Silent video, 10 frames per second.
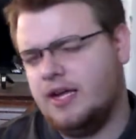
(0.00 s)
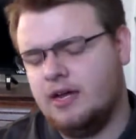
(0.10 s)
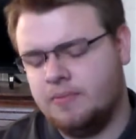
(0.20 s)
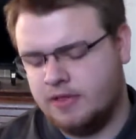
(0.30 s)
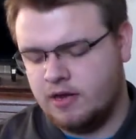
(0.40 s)
I
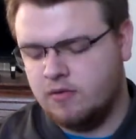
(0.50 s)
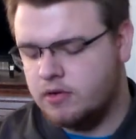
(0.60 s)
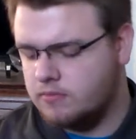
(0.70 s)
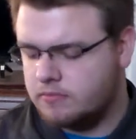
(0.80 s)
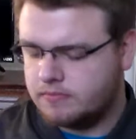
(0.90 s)
gotta pick that
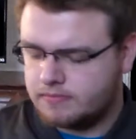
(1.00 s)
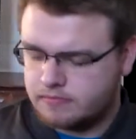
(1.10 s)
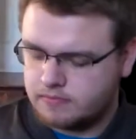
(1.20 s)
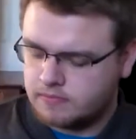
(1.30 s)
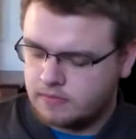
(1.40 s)
one up.
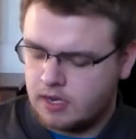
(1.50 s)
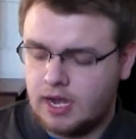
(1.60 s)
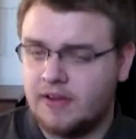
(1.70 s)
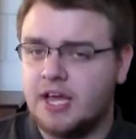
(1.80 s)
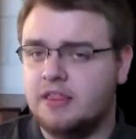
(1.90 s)

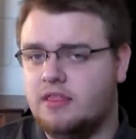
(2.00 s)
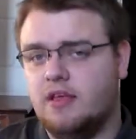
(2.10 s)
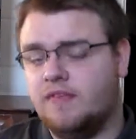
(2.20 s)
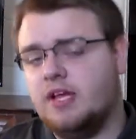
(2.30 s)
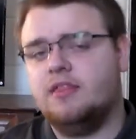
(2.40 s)
I've
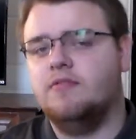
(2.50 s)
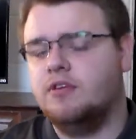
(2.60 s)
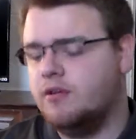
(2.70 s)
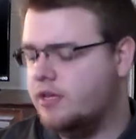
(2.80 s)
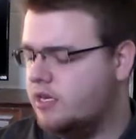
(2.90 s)
got the
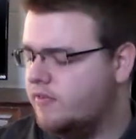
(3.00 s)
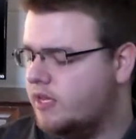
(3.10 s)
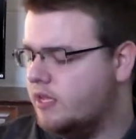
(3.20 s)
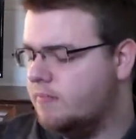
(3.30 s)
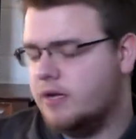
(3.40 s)
original on
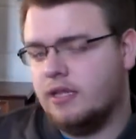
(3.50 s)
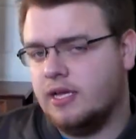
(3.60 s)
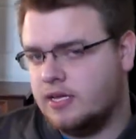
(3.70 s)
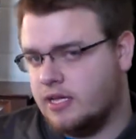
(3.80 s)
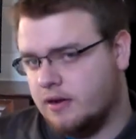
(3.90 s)
DVD, but I'd
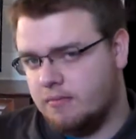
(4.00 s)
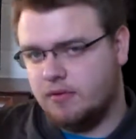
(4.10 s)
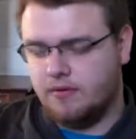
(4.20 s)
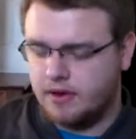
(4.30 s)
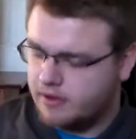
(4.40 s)
like to get it on
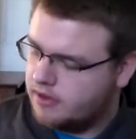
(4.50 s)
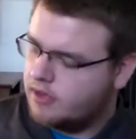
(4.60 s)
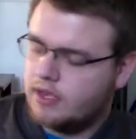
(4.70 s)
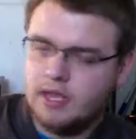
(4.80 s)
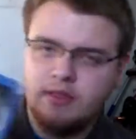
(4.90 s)
Blu-ray.
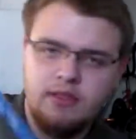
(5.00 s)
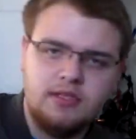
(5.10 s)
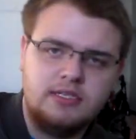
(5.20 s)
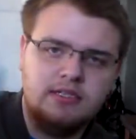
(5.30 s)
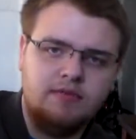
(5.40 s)
And
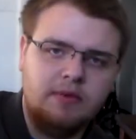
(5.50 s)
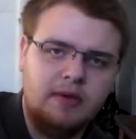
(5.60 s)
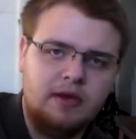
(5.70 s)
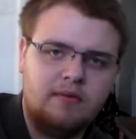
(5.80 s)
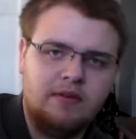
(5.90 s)
this is the
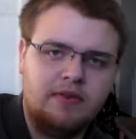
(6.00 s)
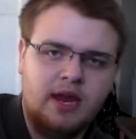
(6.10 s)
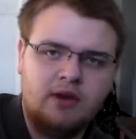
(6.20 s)
remake with